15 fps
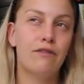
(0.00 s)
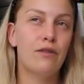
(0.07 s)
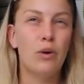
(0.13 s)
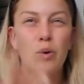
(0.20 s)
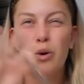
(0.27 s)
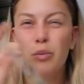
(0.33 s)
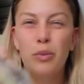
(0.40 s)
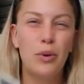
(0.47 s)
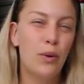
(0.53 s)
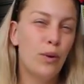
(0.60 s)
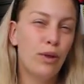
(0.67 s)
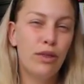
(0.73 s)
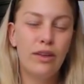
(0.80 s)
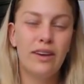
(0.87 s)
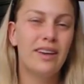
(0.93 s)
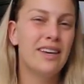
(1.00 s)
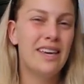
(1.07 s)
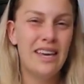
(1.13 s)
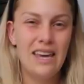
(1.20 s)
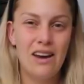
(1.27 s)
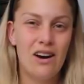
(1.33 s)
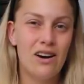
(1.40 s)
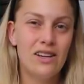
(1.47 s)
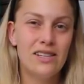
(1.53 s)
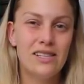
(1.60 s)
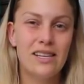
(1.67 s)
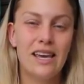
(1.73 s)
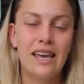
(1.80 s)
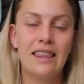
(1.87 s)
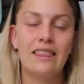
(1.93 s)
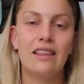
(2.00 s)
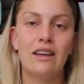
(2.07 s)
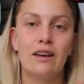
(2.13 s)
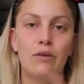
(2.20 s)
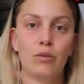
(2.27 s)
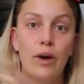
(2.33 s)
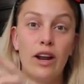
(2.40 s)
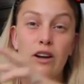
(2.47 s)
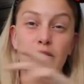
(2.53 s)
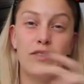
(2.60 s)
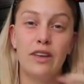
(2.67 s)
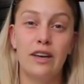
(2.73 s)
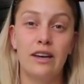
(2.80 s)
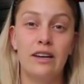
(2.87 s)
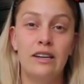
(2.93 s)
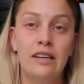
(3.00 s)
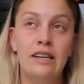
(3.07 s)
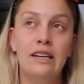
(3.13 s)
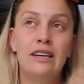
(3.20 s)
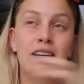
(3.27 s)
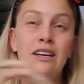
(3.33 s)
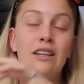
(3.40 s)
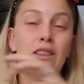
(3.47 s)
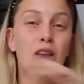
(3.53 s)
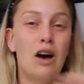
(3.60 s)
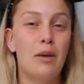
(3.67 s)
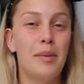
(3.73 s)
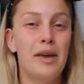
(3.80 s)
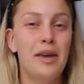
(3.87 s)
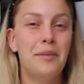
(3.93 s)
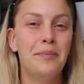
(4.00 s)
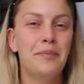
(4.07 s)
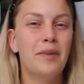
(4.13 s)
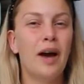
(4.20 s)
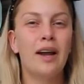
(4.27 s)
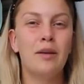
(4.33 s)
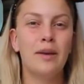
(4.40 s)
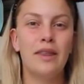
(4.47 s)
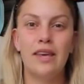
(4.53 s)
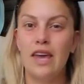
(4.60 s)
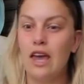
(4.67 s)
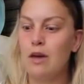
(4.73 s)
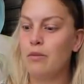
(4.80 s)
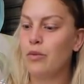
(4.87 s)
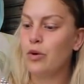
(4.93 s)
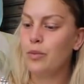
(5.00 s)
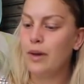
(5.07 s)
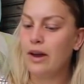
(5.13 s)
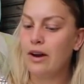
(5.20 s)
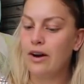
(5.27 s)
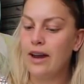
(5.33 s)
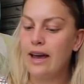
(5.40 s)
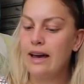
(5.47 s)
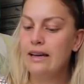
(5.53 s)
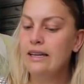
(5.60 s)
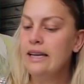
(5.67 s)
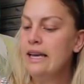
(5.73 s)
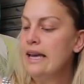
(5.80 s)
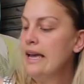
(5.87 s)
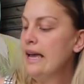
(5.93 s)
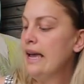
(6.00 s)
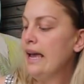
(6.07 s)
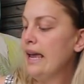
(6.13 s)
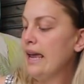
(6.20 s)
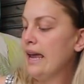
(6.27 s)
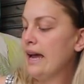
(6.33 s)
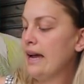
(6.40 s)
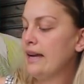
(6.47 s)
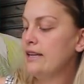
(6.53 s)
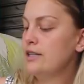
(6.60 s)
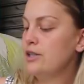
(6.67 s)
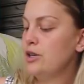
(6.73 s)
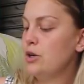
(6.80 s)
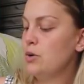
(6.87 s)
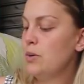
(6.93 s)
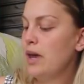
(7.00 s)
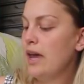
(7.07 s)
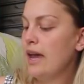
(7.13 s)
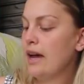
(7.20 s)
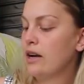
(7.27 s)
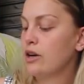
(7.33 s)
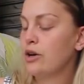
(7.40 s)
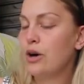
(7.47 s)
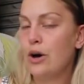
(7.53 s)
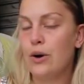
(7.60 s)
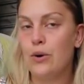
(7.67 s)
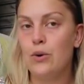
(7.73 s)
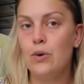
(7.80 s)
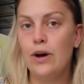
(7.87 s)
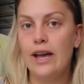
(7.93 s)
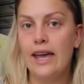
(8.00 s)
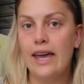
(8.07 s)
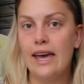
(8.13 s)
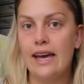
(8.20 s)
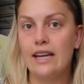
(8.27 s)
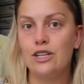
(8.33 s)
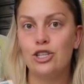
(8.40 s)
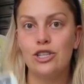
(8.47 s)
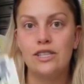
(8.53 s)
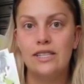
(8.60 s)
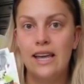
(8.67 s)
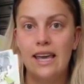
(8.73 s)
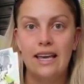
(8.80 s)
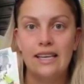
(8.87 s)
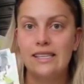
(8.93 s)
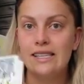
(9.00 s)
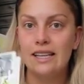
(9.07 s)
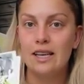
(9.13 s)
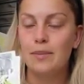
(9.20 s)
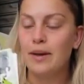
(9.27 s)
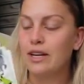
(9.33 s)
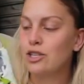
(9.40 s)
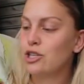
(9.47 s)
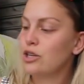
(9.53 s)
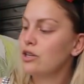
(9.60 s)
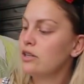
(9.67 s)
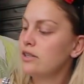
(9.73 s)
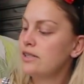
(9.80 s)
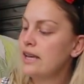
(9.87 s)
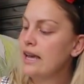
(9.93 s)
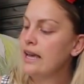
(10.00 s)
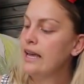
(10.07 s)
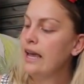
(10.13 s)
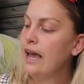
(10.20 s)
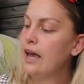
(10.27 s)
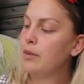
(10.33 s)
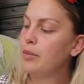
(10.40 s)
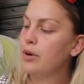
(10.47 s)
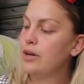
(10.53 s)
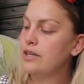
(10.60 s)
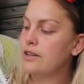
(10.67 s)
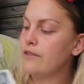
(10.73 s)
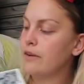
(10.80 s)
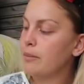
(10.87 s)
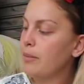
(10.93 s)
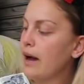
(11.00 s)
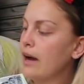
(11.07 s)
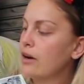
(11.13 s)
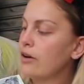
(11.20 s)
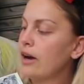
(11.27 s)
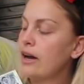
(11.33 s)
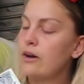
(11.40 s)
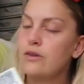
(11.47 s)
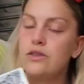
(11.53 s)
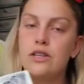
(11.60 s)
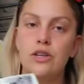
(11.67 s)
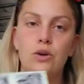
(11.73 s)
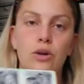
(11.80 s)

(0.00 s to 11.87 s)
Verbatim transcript: photo booth kiosk in the right off the lobby, kind of by the game room area, and you can go and just take silly pictures and put different backgrounds, and